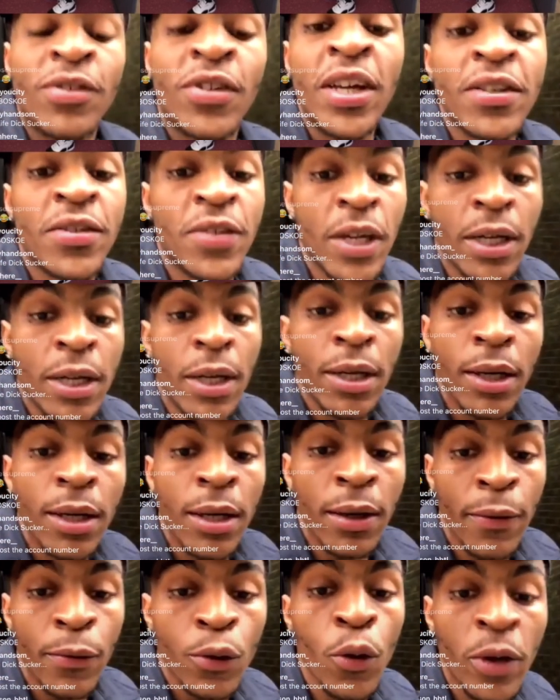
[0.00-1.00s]
see,
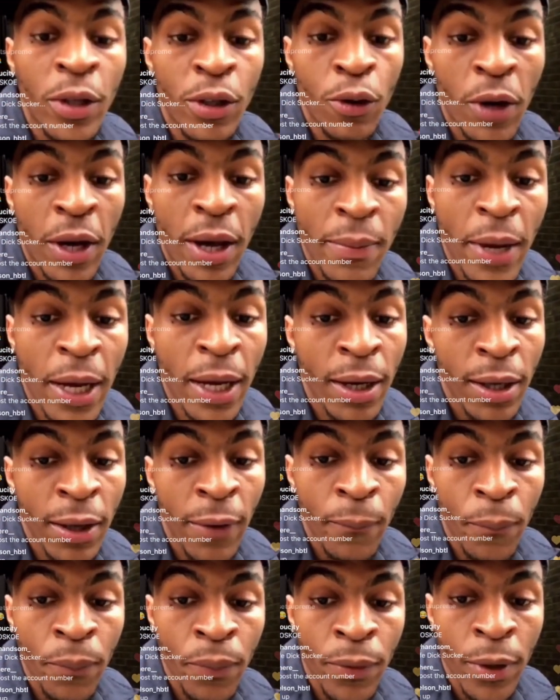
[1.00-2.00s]
you you hear me?
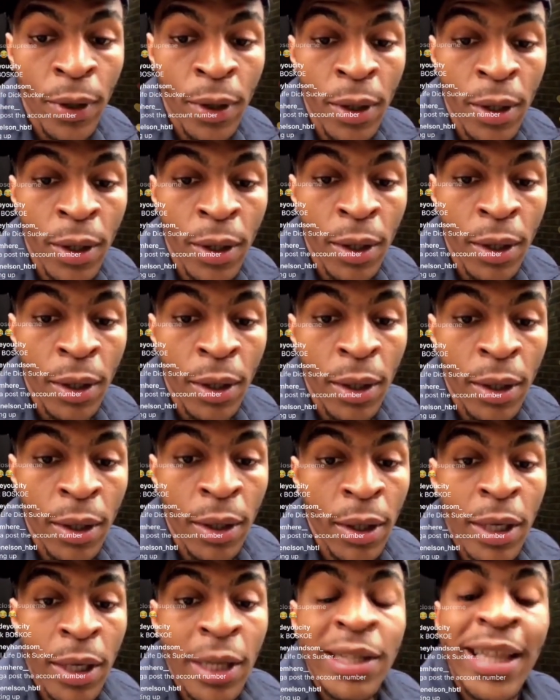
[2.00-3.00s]
Yeah.
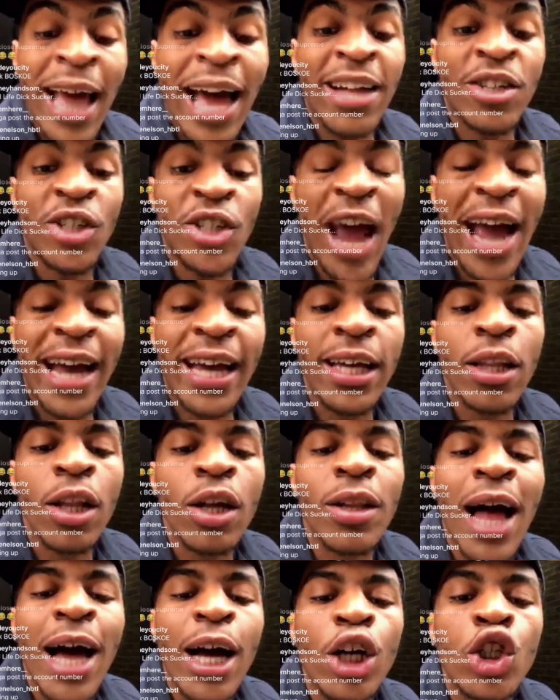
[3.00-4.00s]
That jacket looked
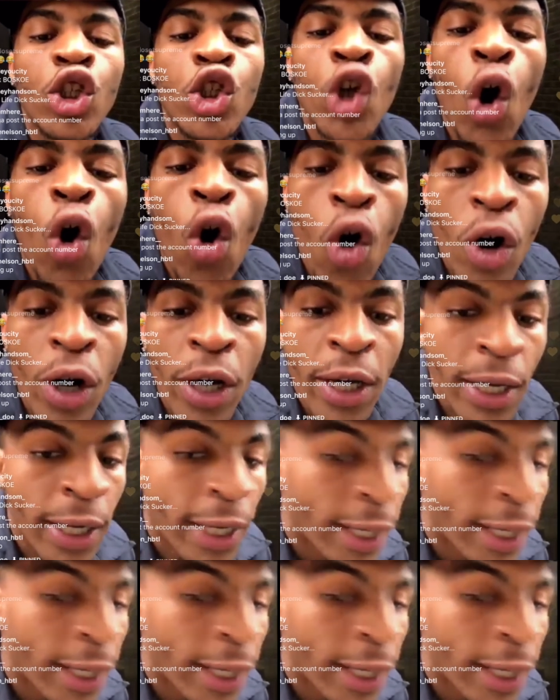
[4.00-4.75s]
like a toy